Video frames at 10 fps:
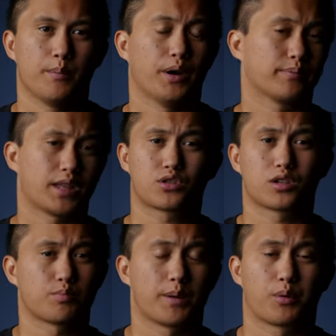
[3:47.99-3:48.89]
but that's
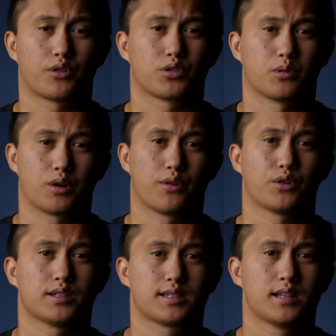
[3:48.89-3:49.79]
just my personal
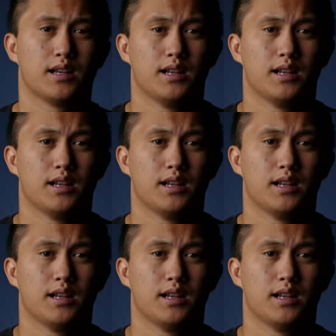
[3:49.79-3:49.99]
preference.